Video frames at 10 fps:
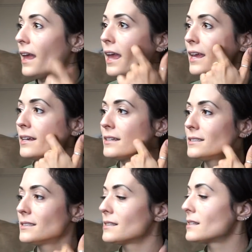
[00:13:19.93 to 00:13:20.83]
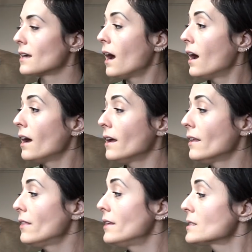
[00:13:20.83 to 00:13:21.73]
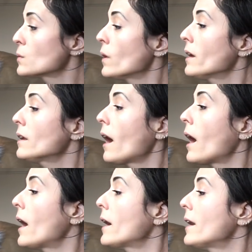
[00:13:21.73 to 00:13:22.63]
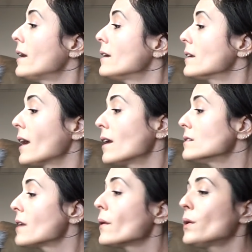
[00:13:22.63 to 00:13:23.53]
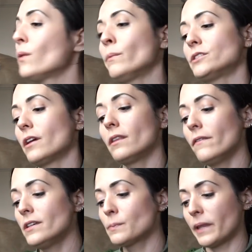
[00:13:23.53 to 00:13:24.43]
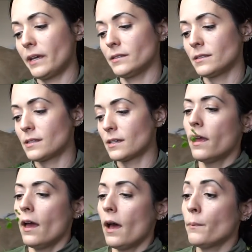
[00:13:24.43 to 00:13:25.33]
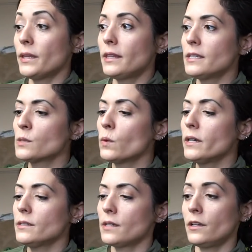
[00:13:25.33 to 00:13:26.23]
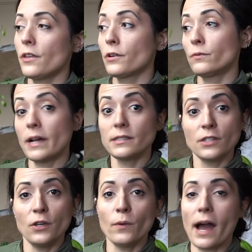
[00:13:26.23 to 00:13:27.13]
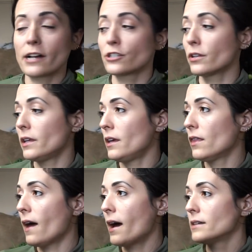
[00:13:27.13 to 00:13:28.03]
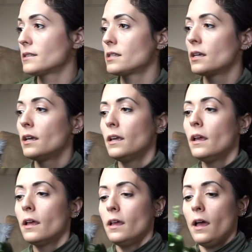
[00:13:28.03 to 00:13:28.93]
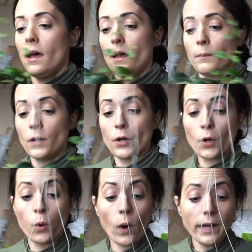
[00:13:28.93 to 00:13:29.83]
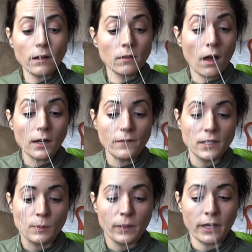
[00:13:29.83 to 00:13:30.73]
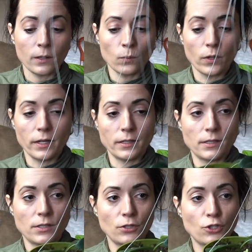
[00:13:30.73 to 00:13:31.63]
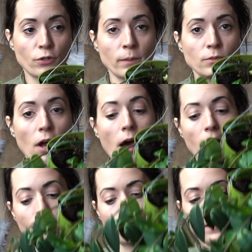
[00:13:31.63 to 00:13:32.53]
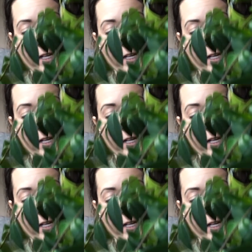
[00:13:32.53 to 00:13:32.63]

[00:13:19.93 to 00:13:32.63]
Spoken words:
And this one, I cannot tell you how much I love this plant, but this was another rescue actually that quite a lot of this plant was trimmed off